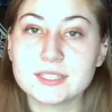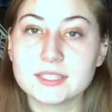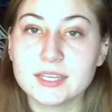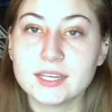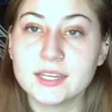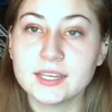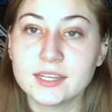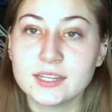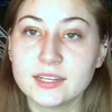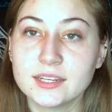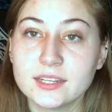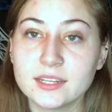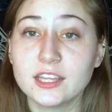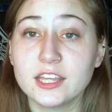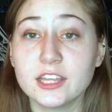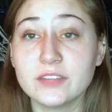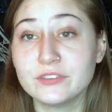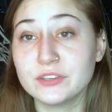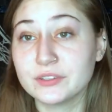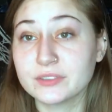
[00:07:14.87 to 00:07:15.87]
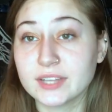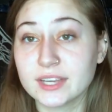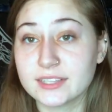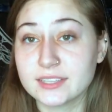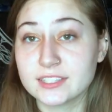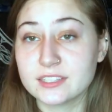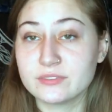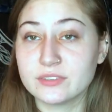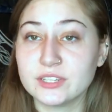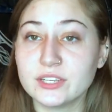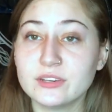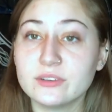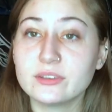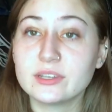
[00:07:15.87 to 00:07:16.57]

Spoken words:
and if you like this video,